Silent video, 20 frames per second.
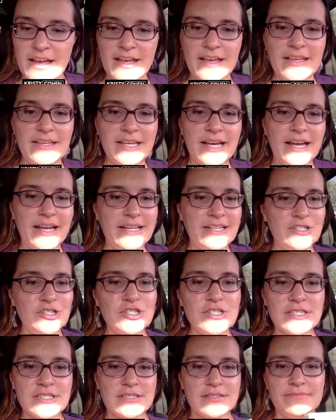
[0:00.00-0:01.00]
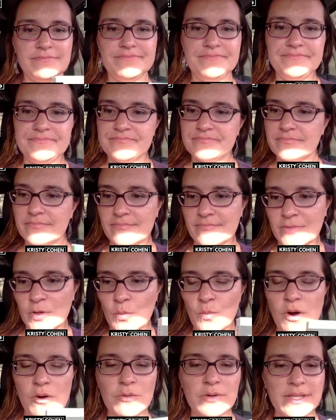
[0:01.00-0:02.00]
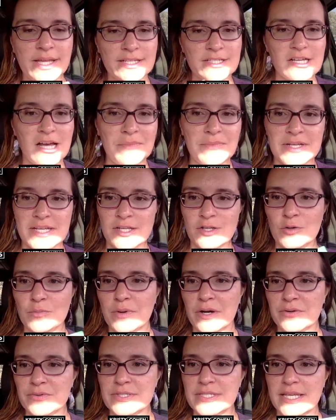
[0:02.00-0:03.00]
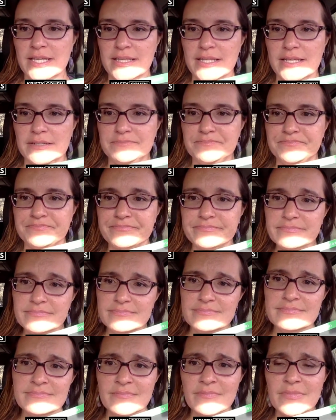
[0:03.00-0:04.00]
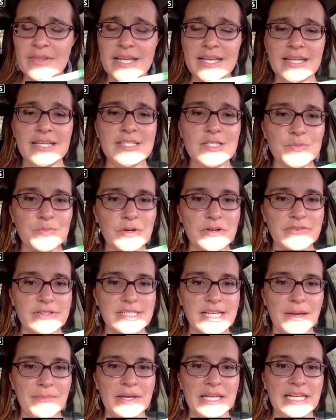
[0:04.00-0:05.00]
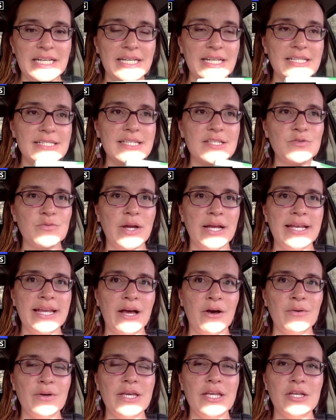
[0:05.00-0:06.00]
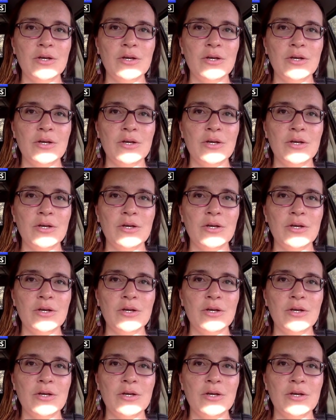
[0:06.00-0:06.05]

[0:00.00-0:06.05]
Yeah, and just while we're on that topic, Bart was saying that is perfect timing, and he needs this right now.